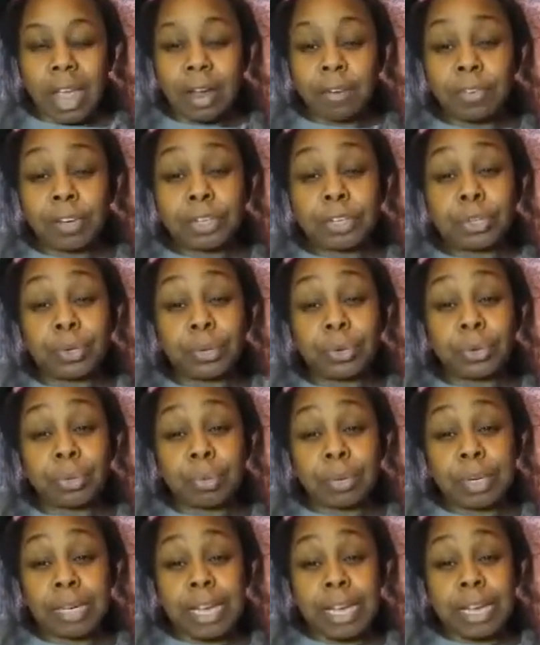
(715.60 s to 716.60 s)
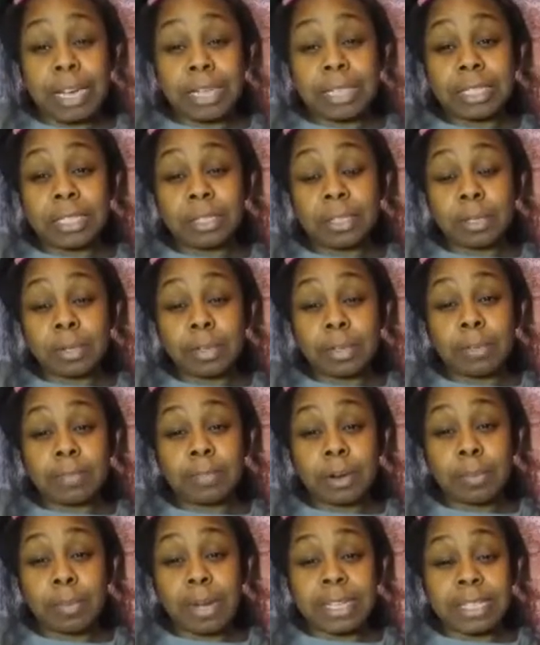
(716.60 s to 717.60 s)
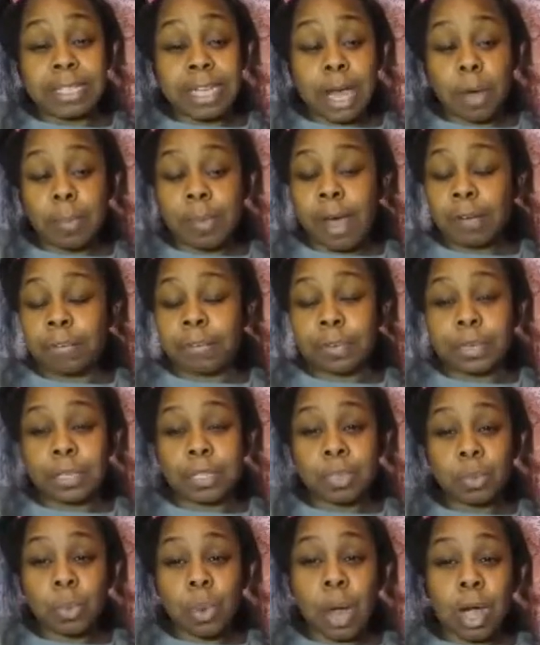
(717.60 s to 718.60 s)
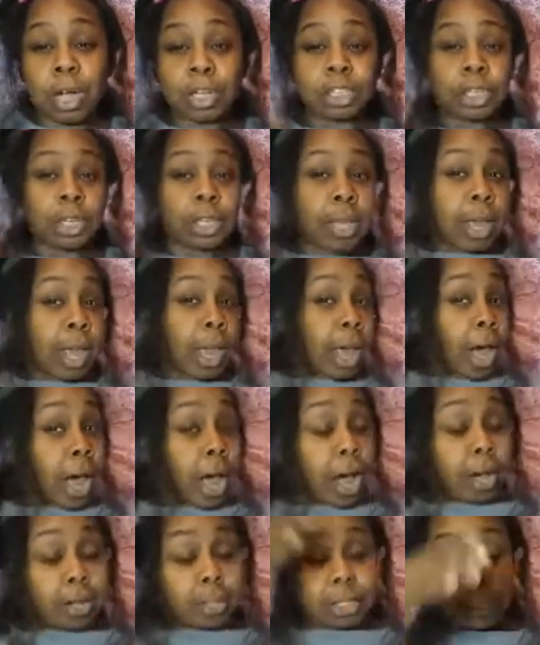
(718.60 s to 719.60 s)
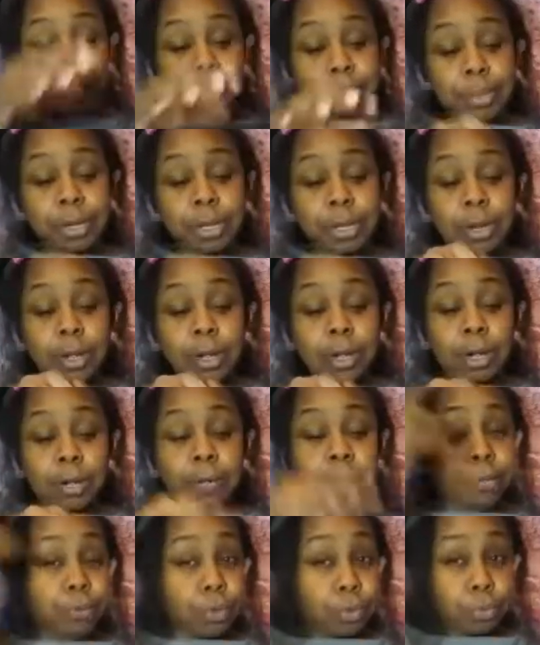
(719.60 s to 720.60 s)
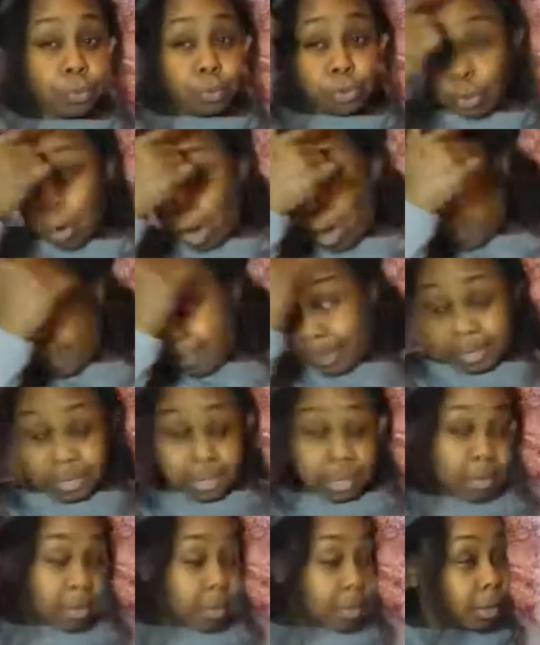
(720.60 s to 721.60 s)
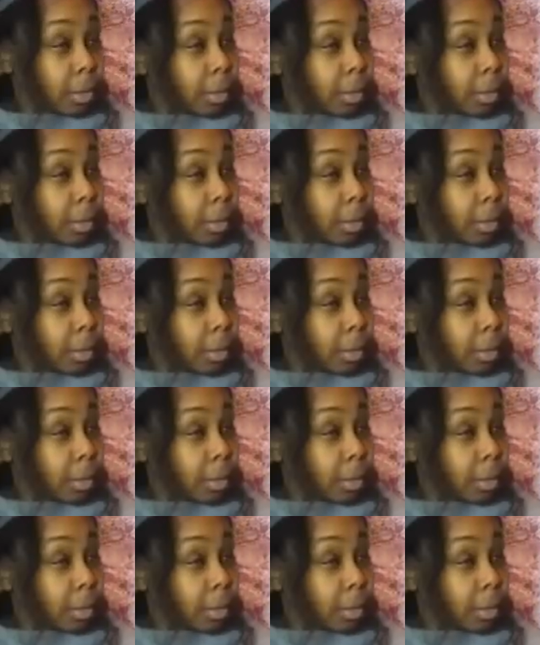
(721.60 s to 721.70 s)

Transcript: every 2 to 3 days. Even on my scalp after it's washed, I'll just put a few drops